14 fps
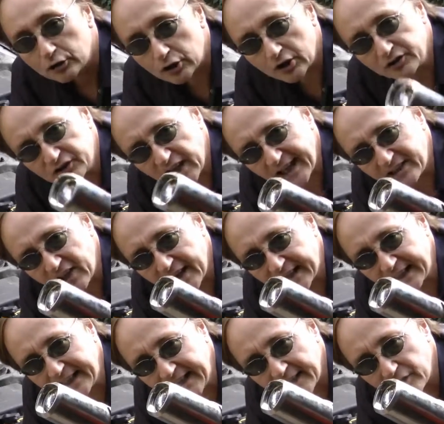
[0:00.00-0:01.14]
So instead of
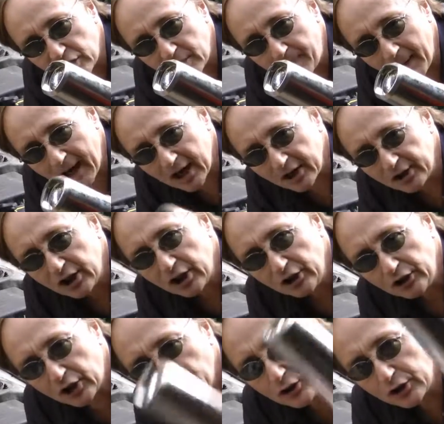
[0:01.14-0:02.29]
taking the engine apart,
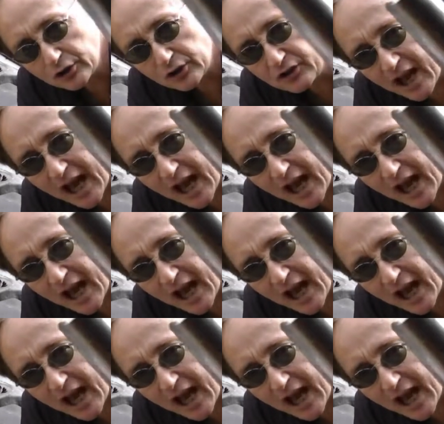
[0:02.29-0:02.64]
you can use a